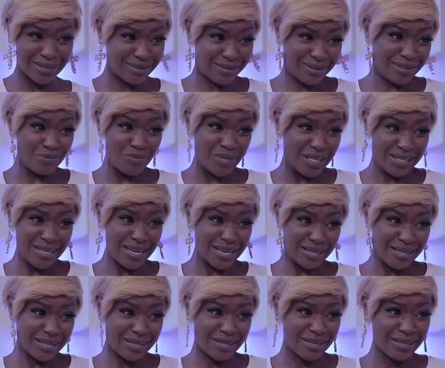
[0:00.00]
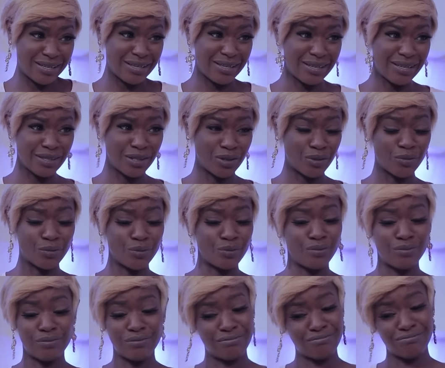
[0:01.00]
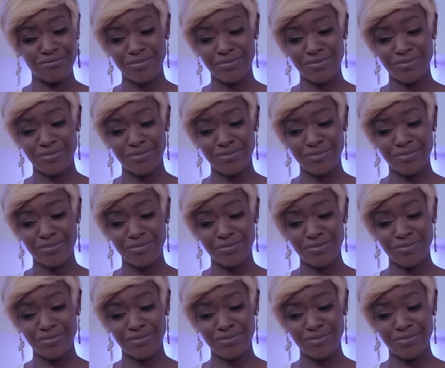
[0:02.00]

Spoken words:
it's a mistake. So,